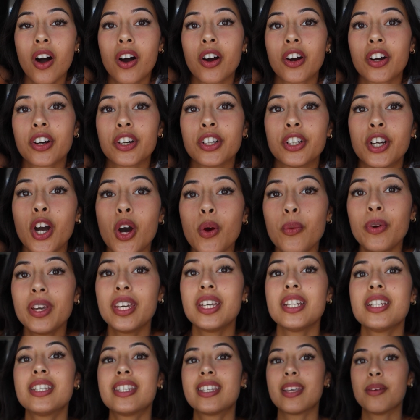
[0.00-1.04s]
are
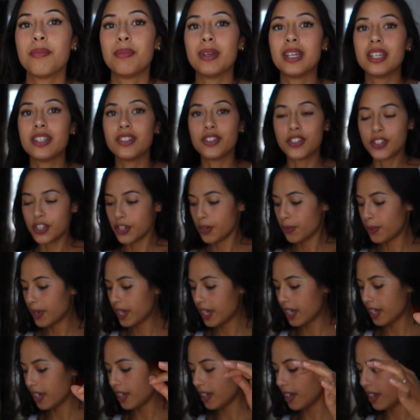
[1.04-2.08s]
going to be
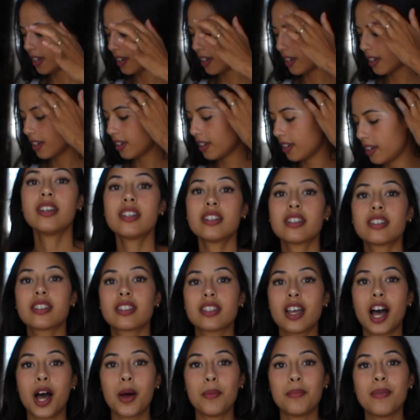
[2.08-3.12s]
doing
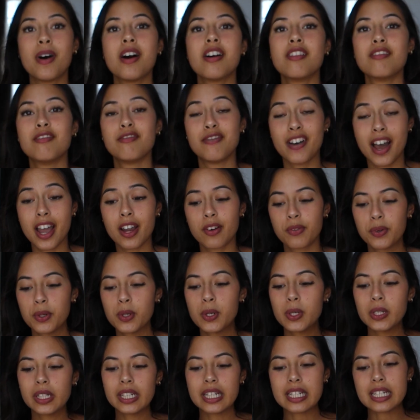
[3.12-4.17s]
some
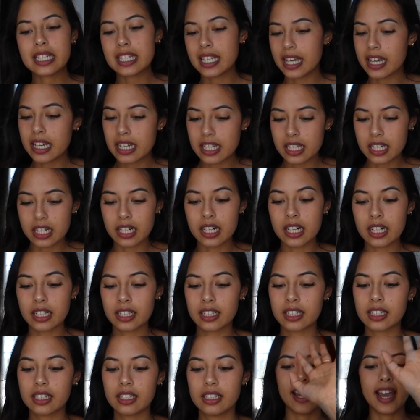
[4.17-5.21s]
viral
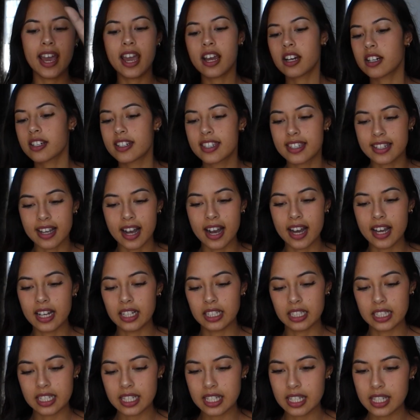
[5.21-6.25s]
TikTok
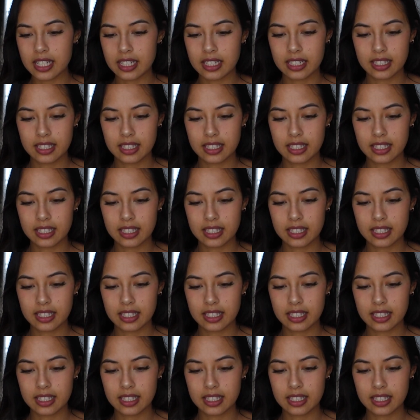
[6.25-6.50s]
hairstyles.